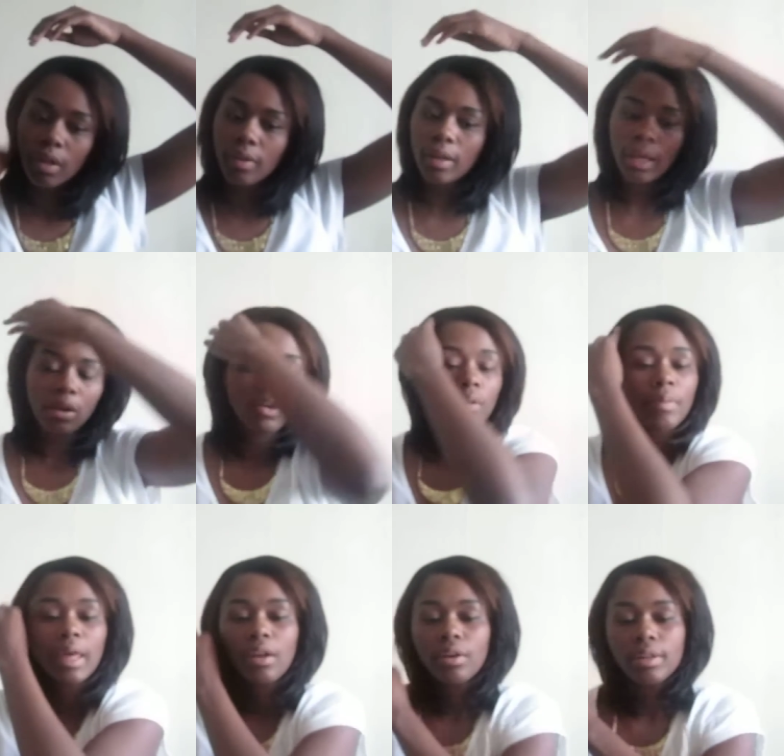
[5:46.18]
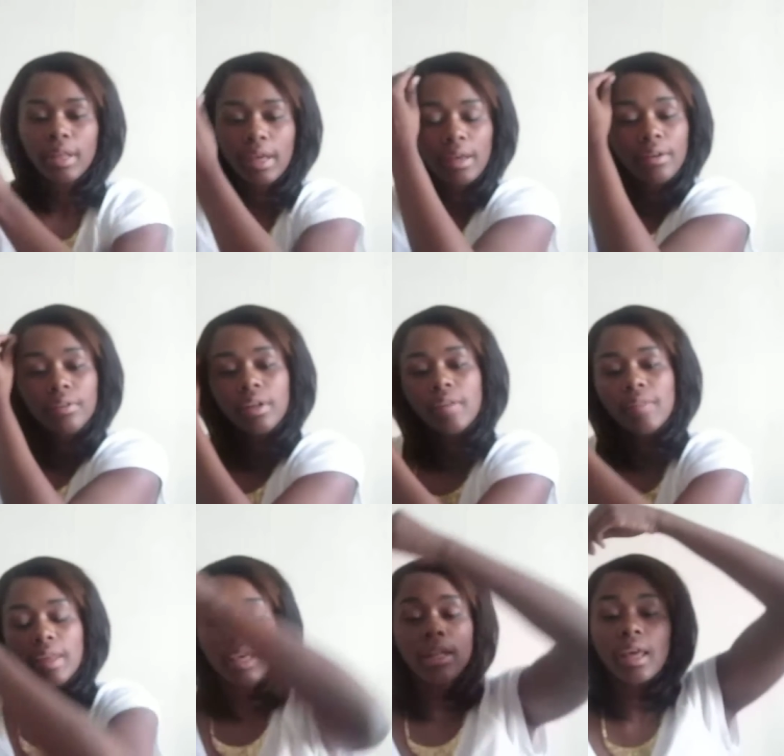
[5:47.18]
And I comb that on down
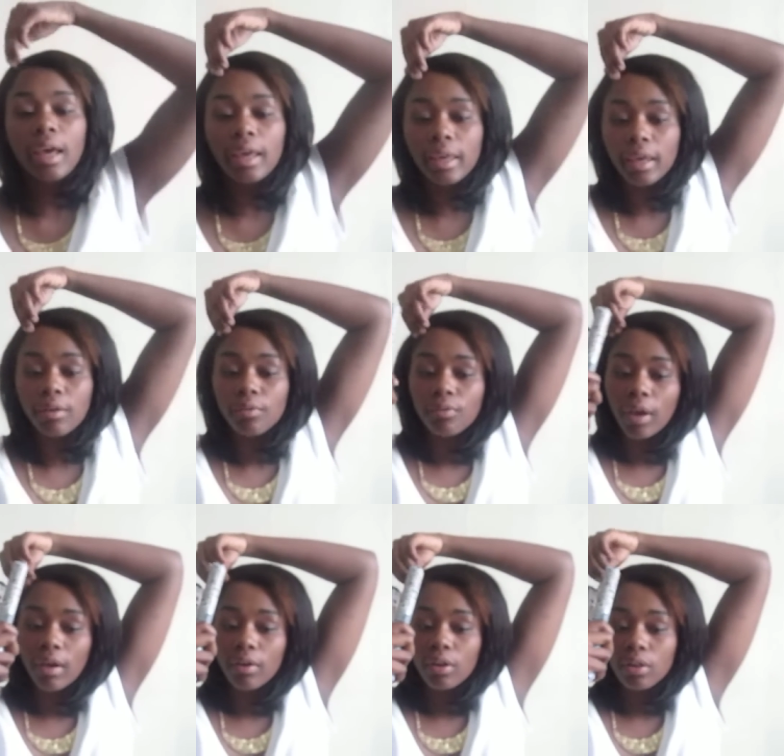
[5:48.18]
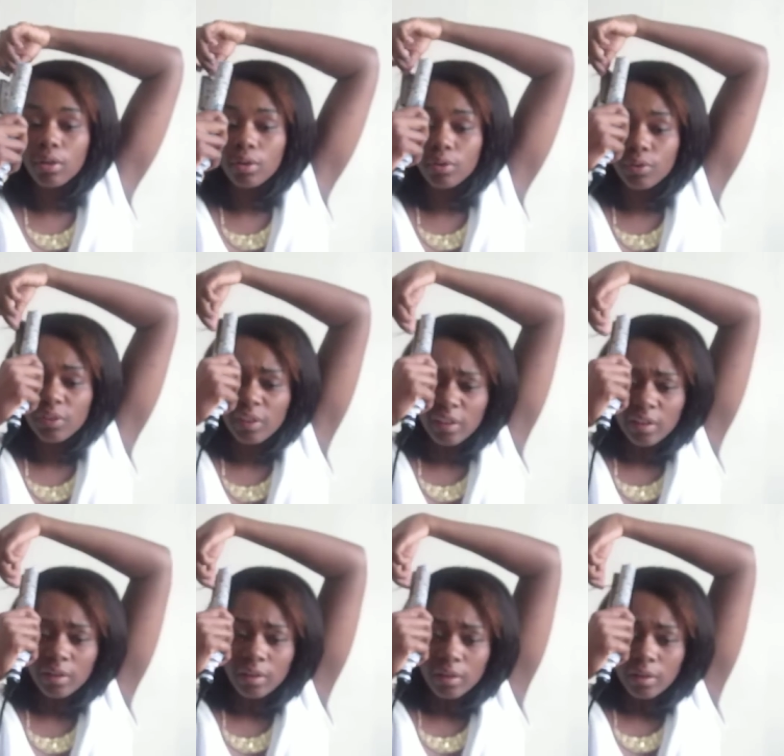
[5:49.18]
and then I get very close
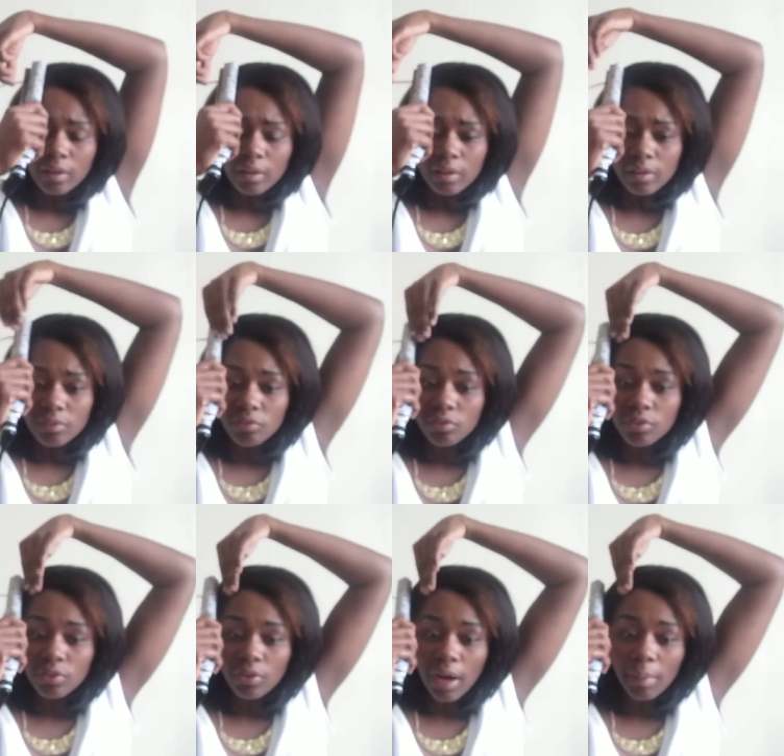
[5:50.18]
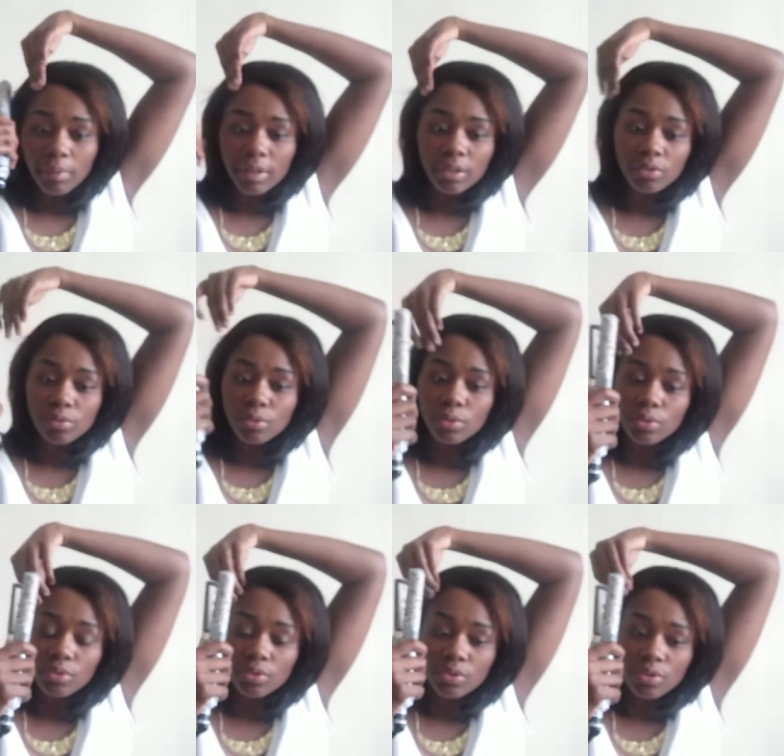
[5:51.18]
grabbing these
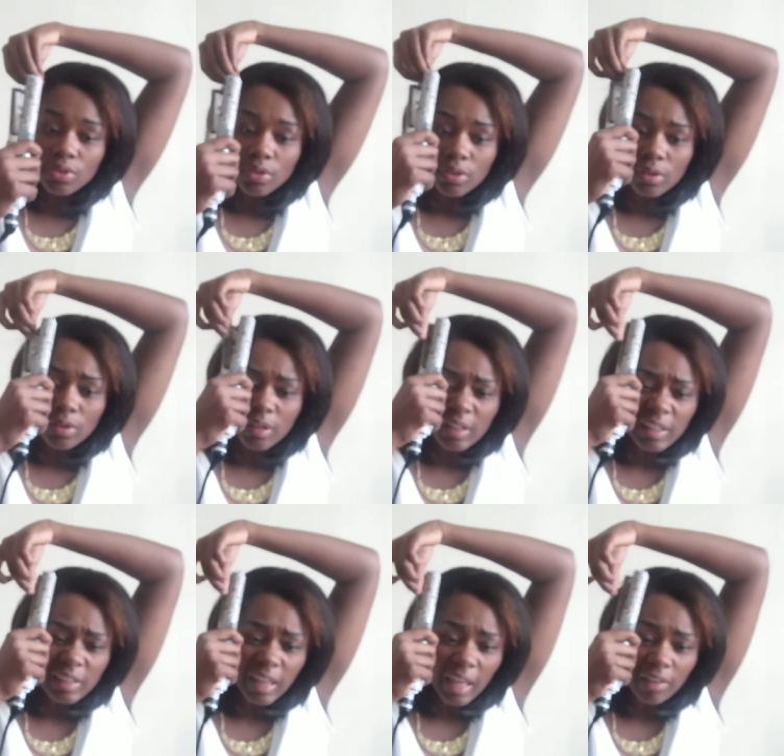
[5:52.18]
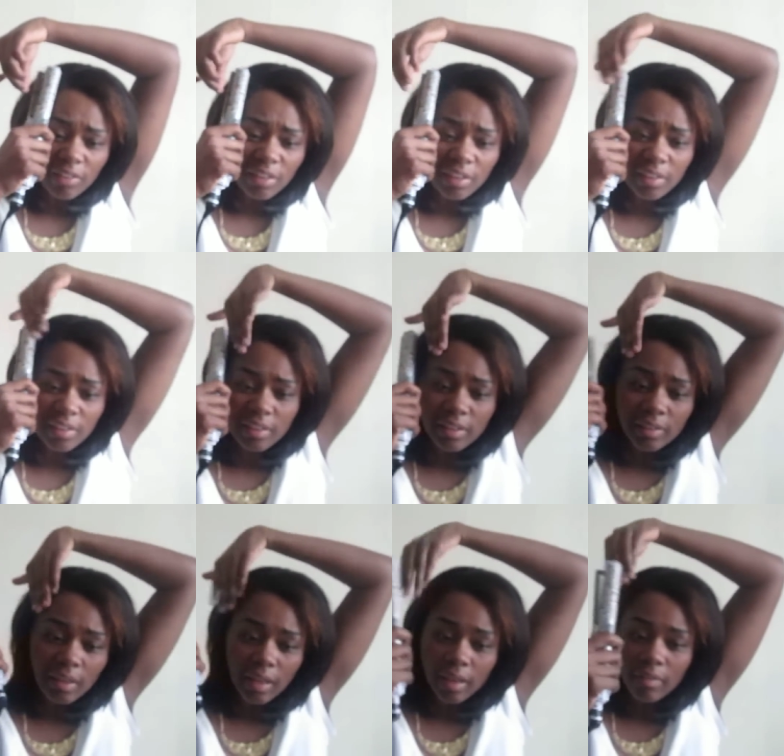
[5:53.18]
roots, these edges, these
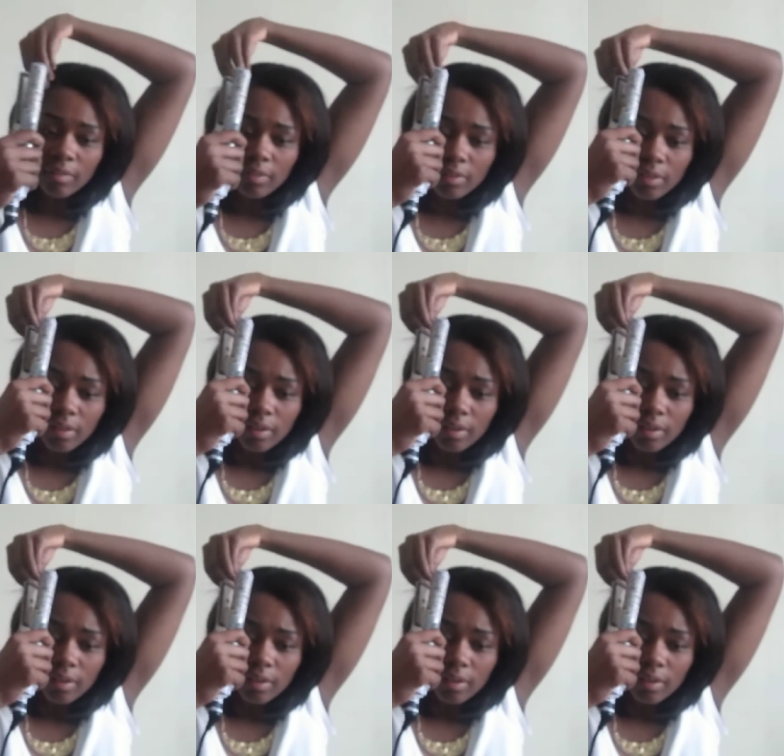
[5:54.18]
ends,